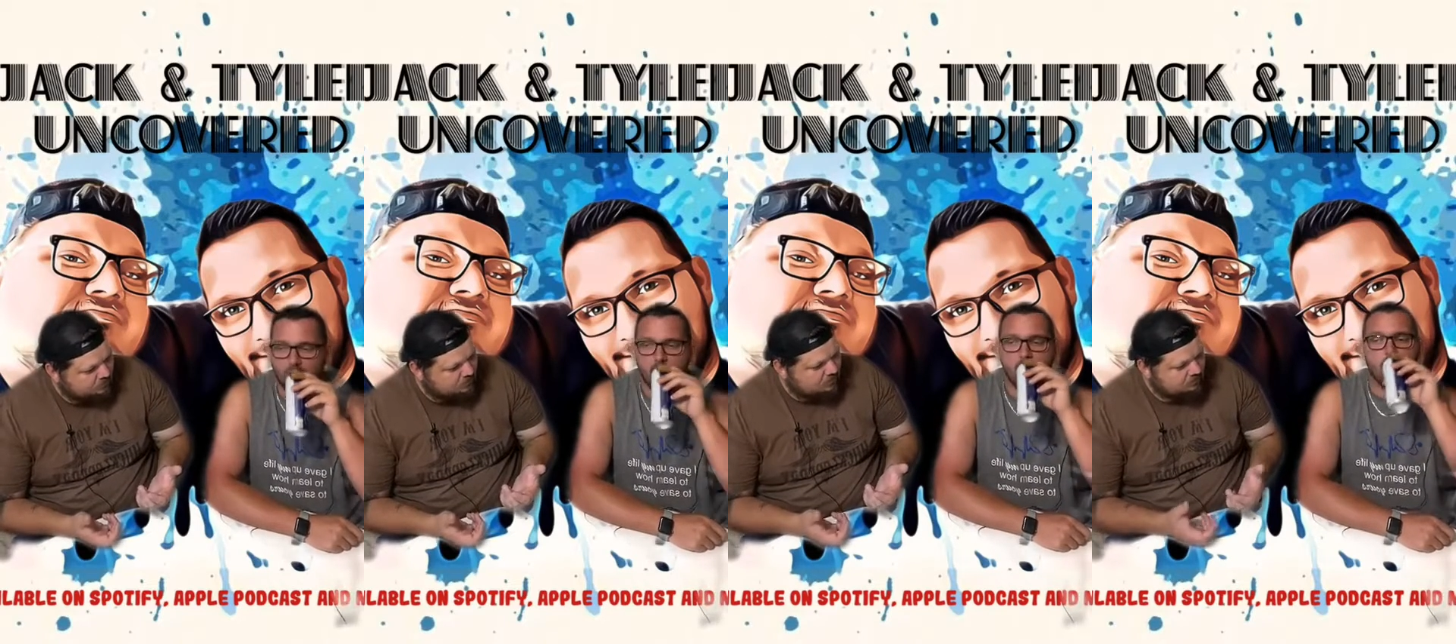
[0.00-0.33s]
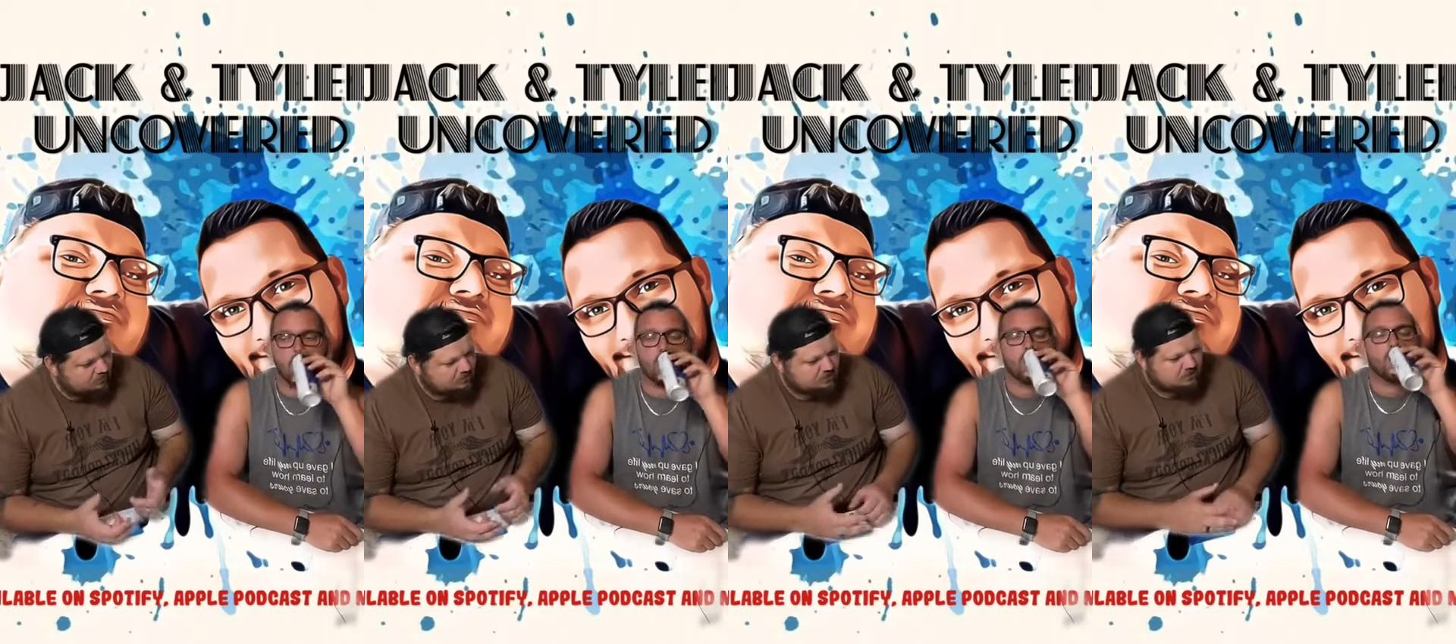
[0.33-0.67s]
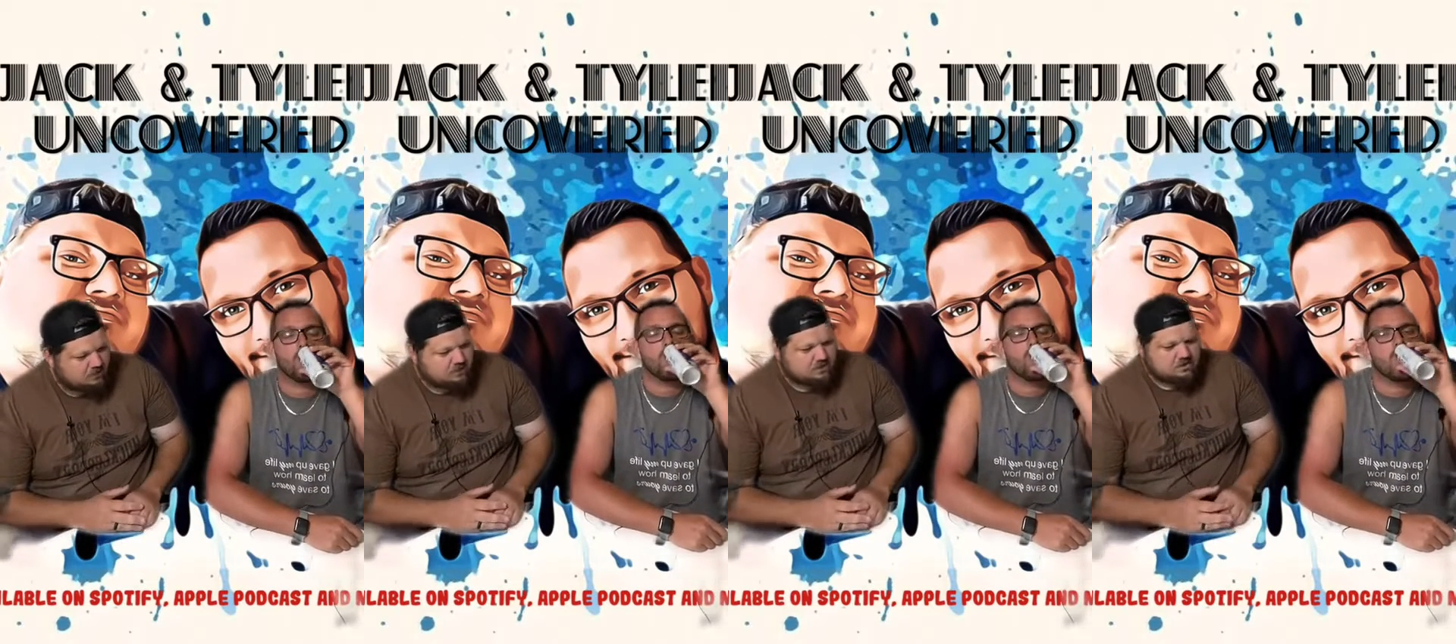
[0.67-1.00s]
Right.
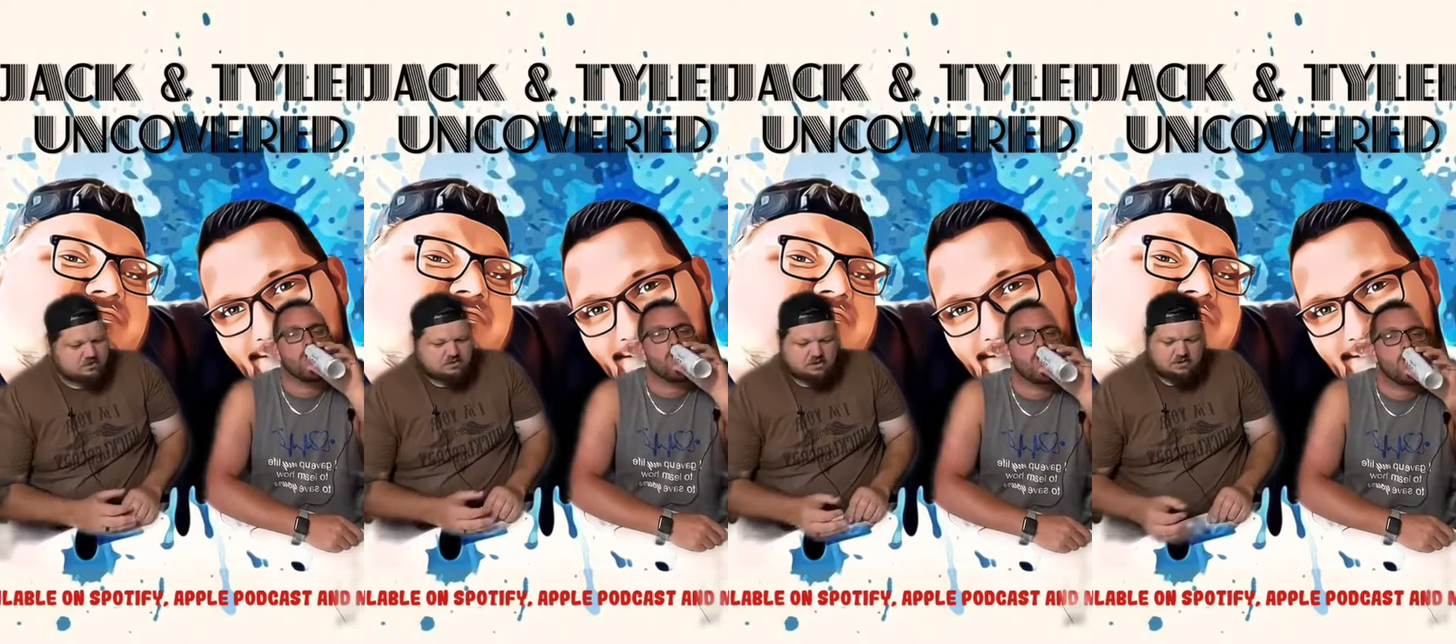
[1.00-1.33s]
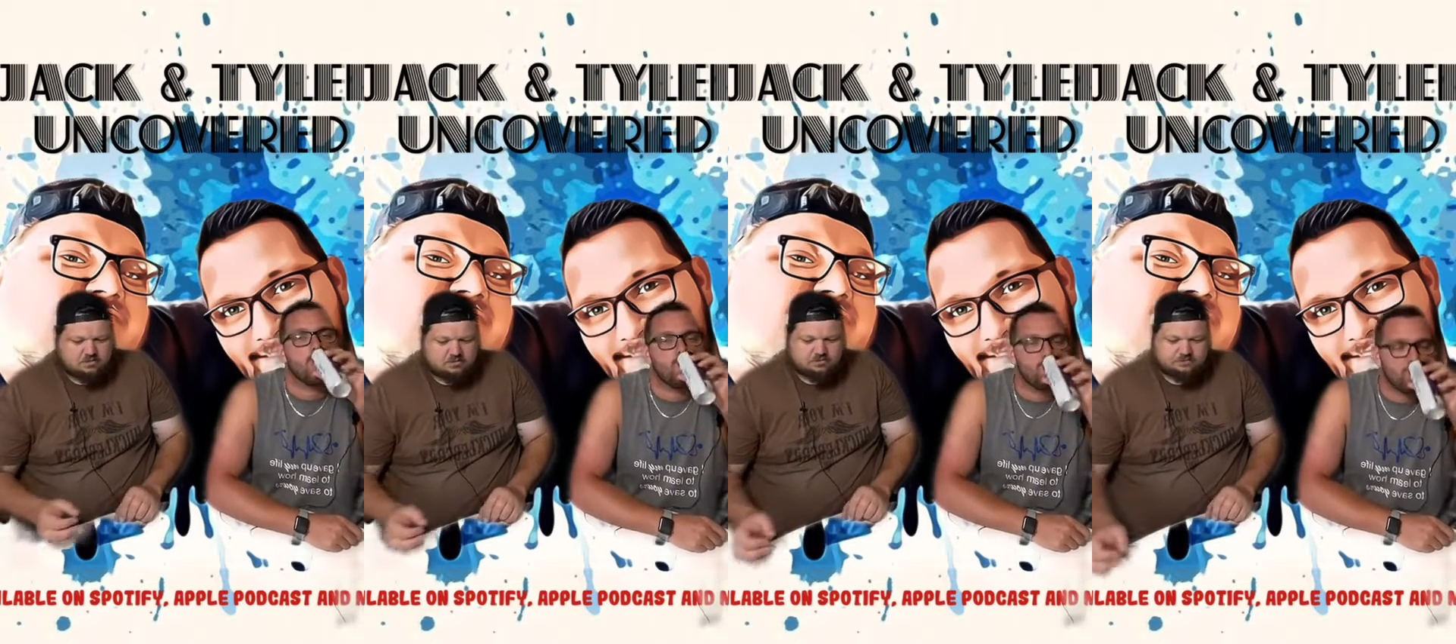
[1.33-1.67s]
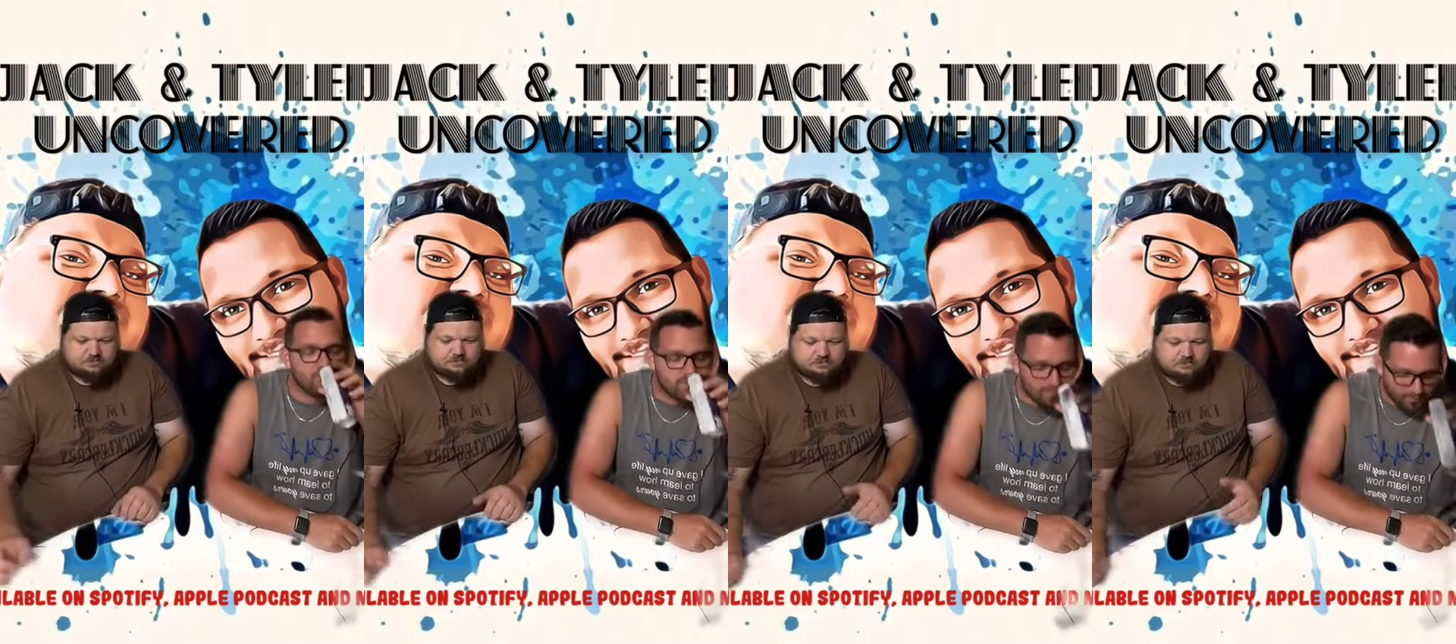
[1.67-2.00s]
So,
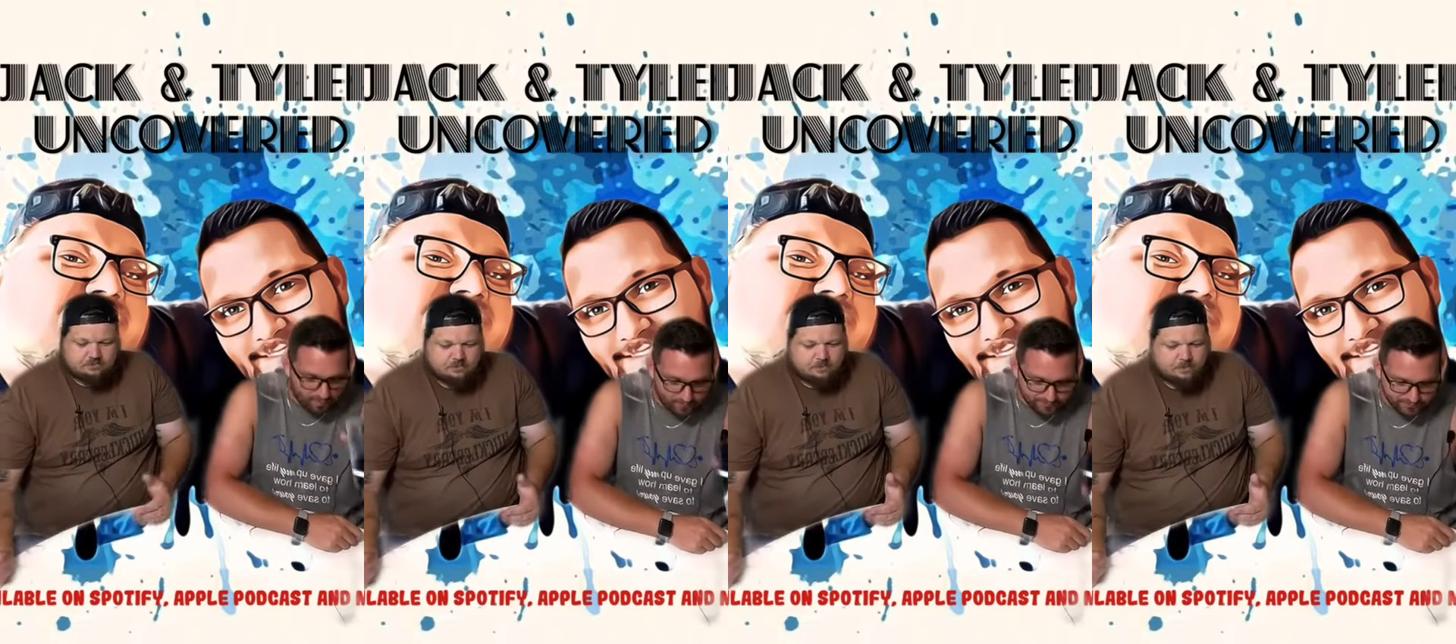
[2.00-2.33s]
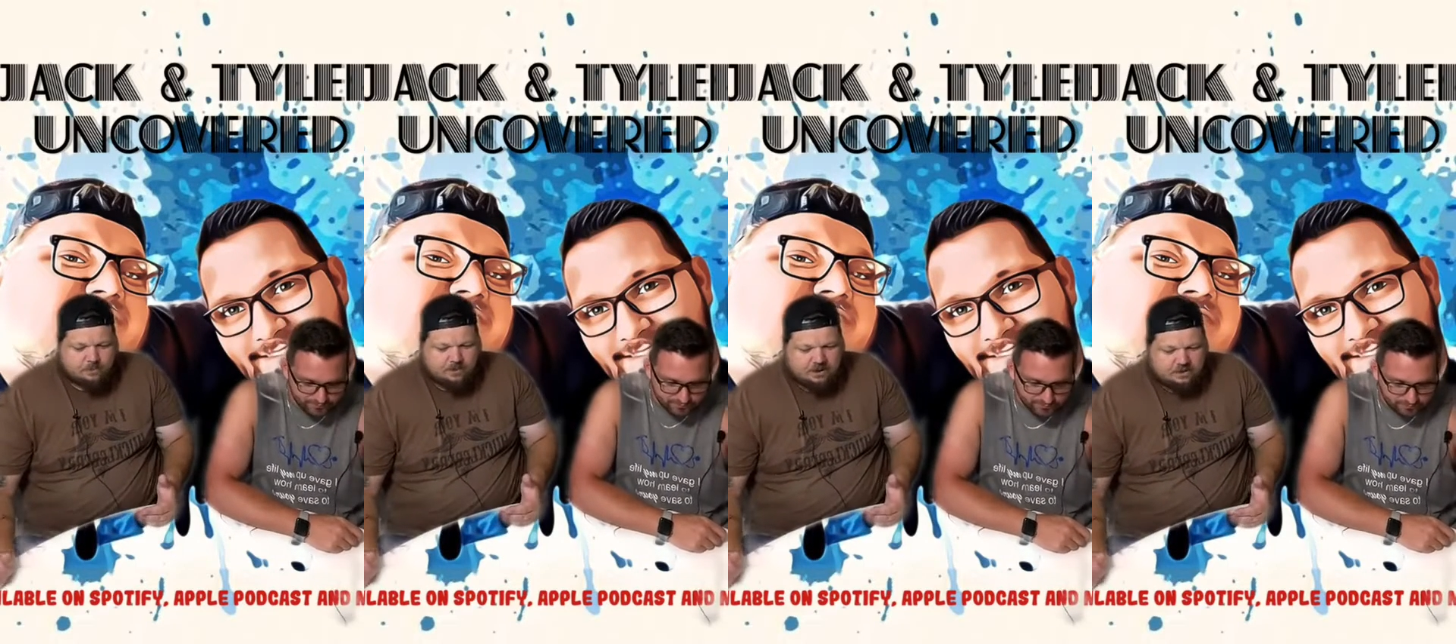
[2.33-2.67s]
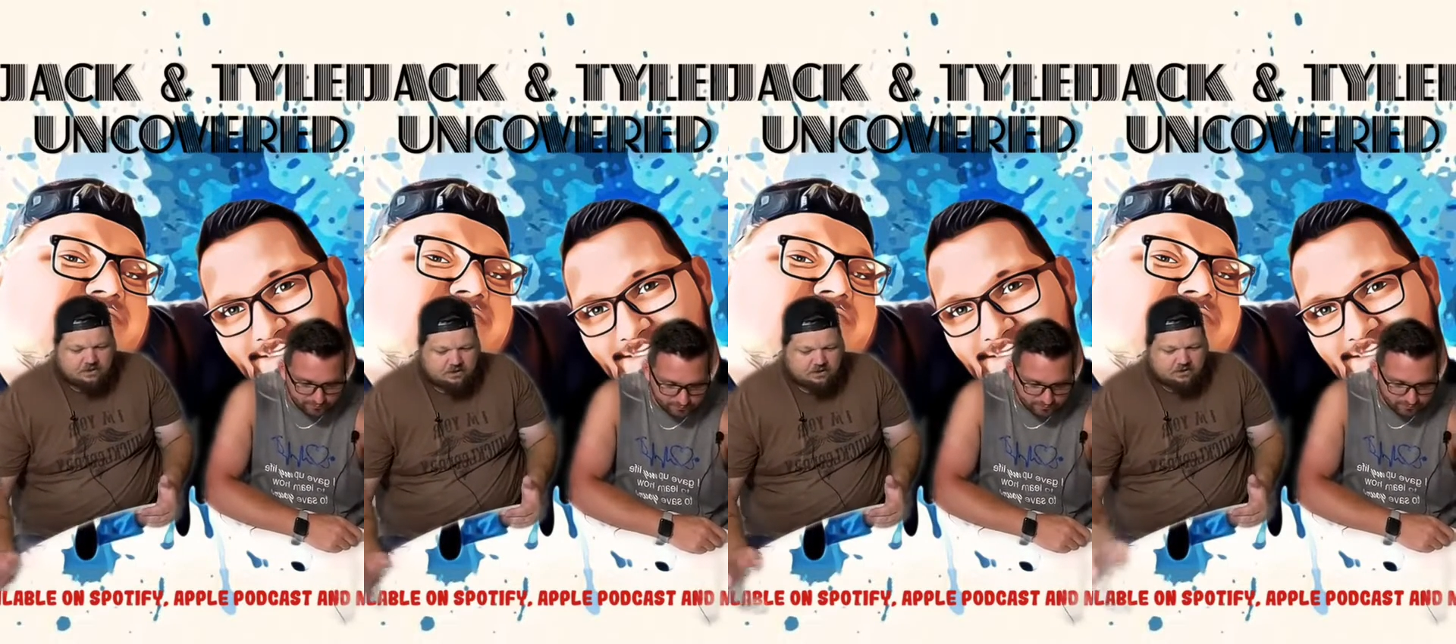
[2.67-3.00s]
I
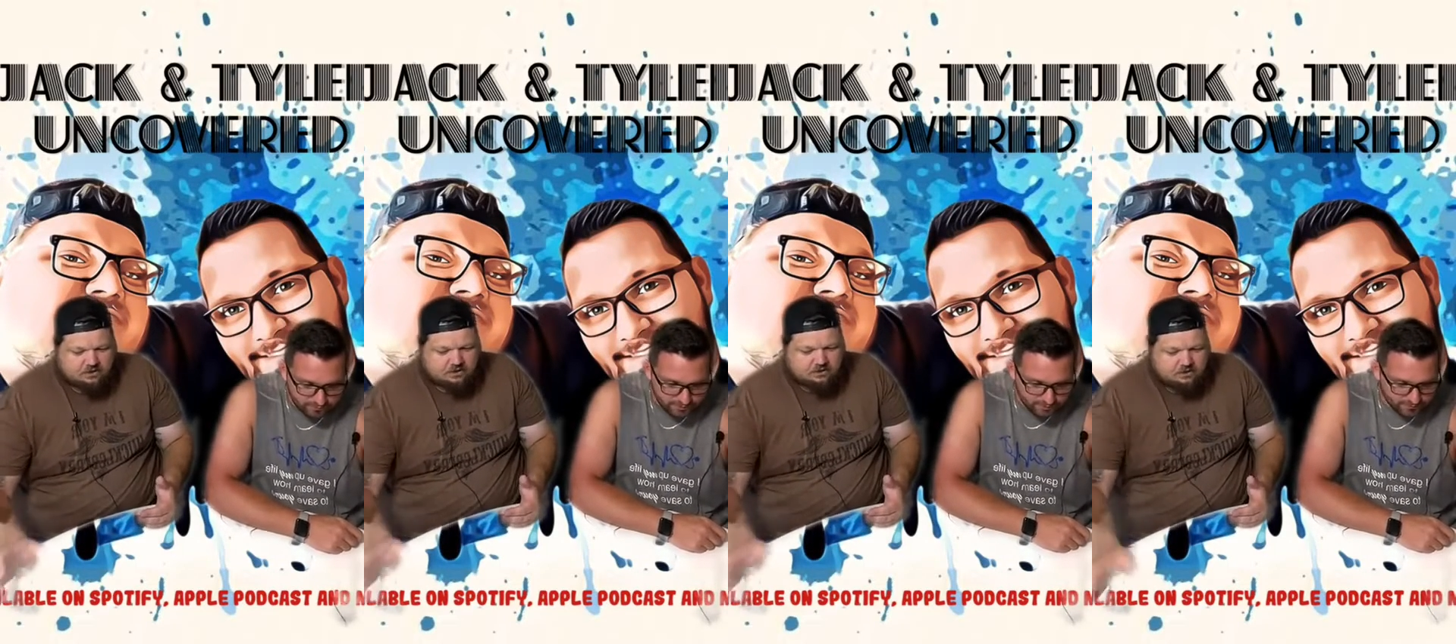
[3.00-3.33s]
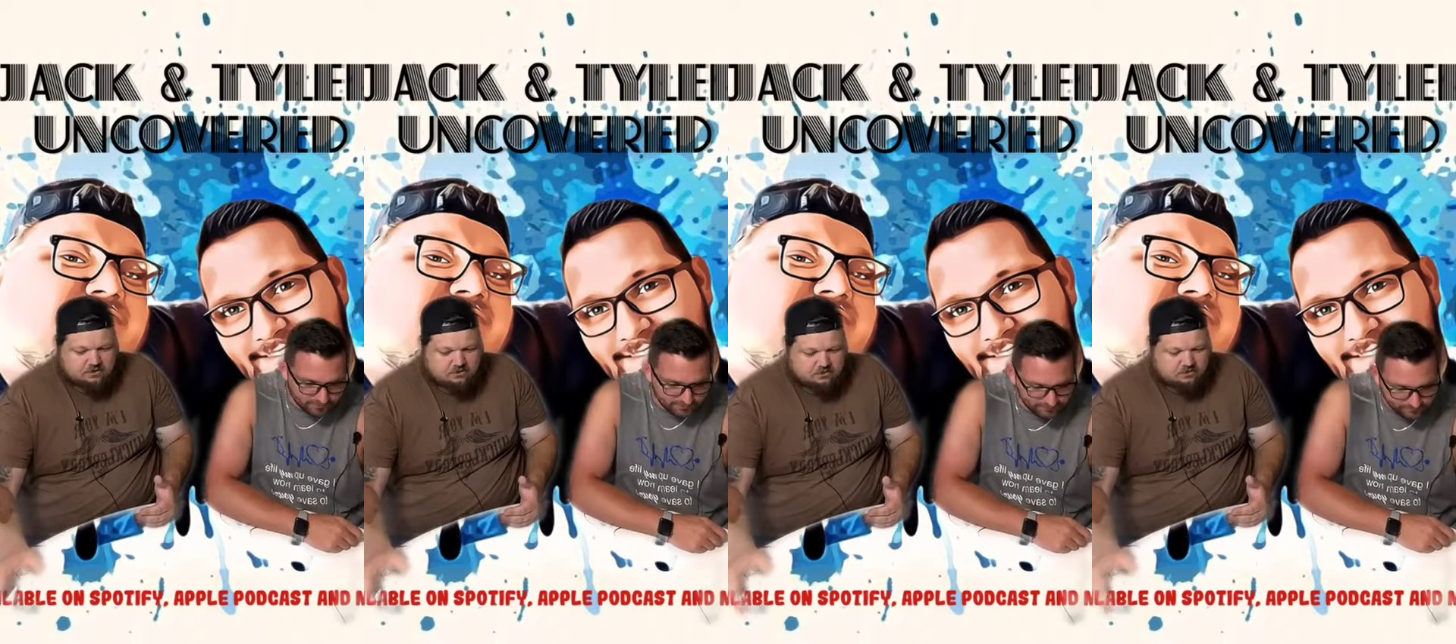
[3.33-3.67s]
think that,